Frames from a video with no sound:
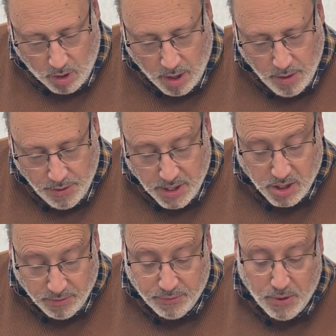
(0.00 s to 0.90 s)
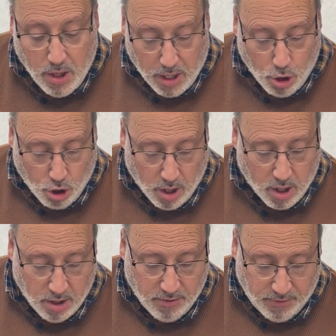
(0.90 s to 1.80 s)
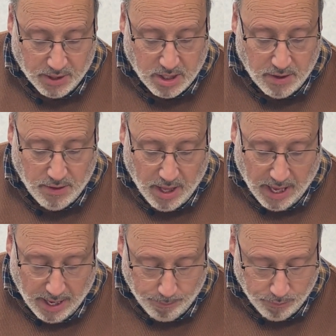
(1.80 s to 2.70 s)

this furniture can fit in there.